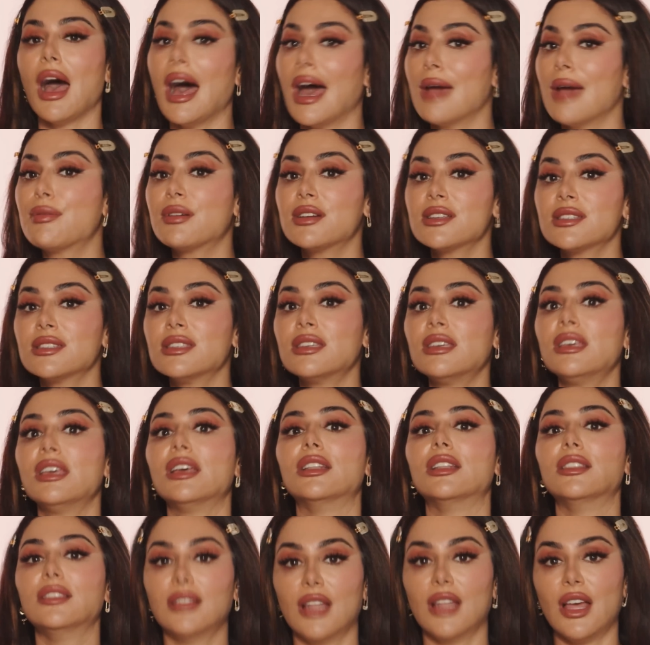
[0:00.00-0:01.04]
I personally
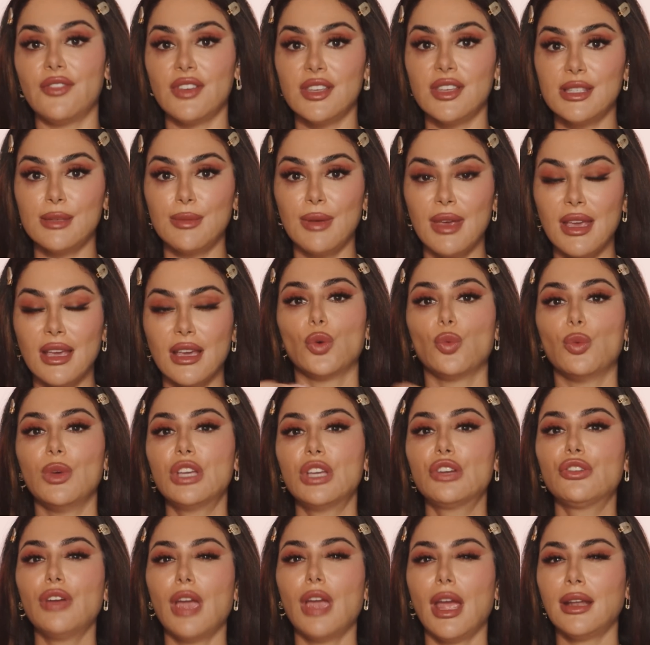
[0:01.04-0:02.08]
love Easy Bake. We
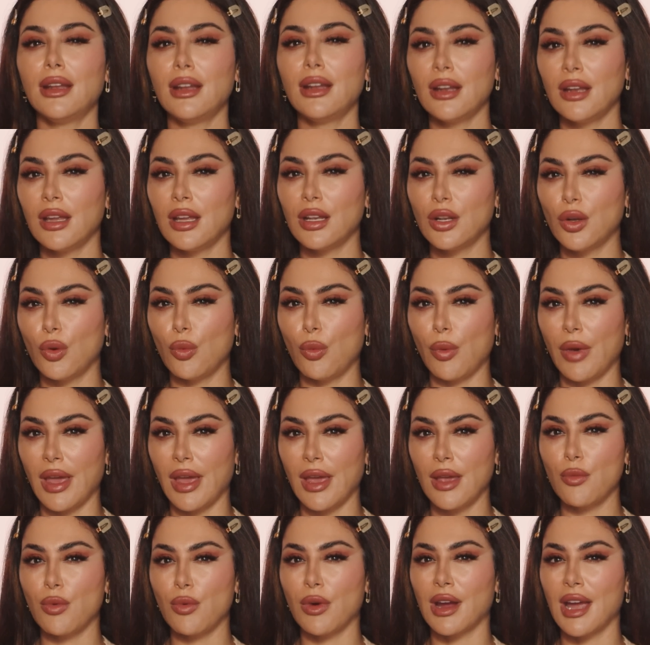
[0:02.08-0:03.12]
created it in a
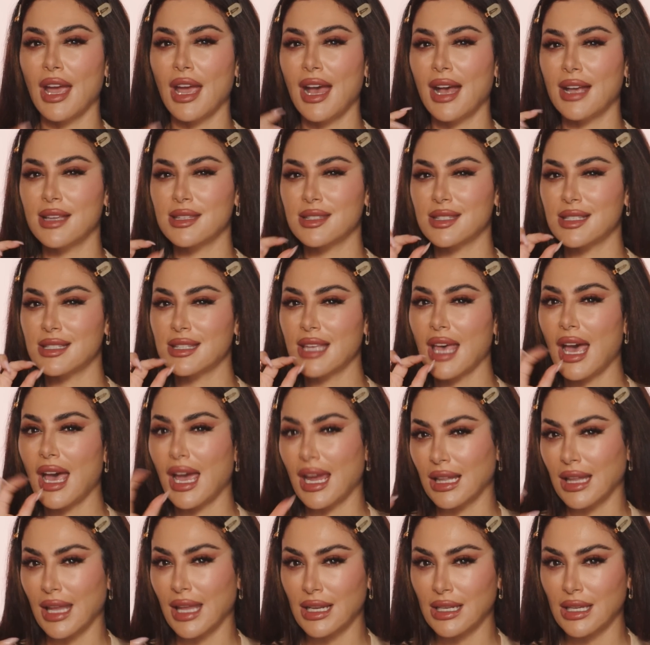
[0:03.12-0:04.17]
way where it has these
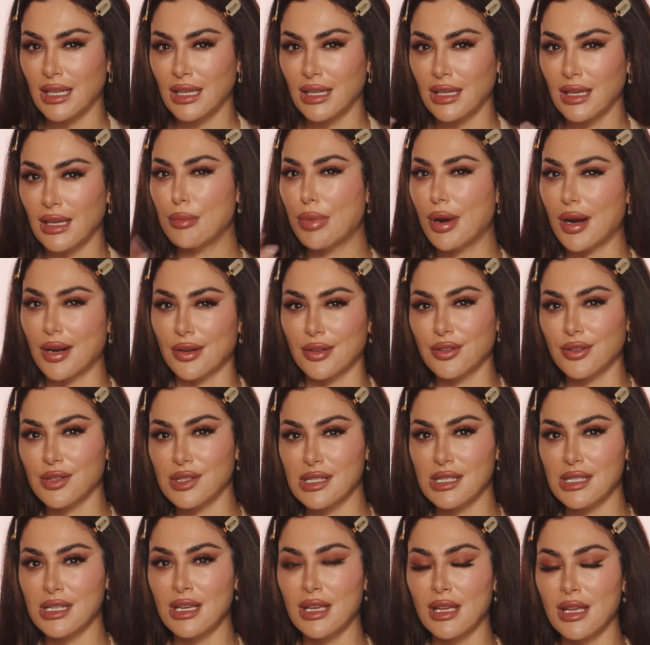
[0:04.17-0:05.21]
highlighting particles
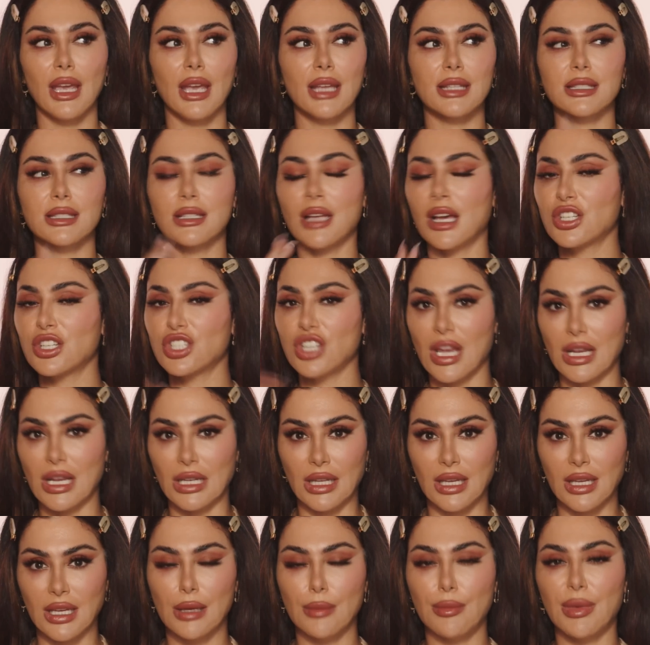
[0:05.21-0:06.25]
in it. It's not
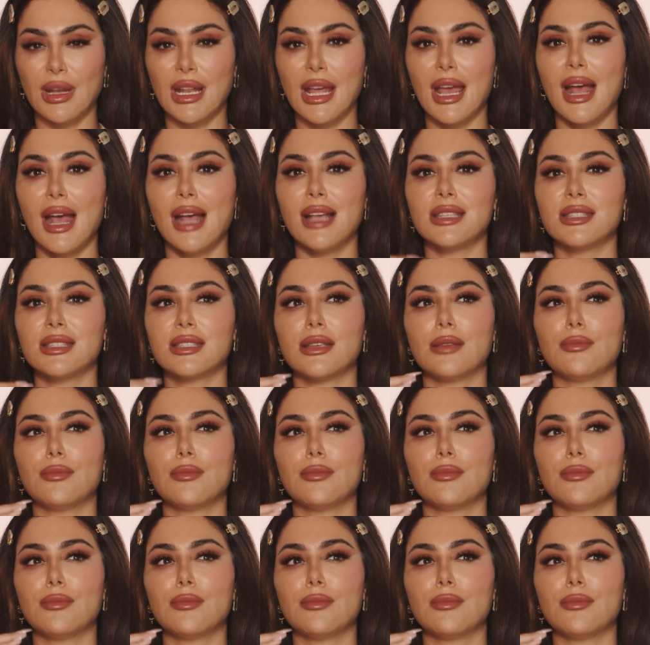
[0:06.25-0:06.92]
shiny, but it has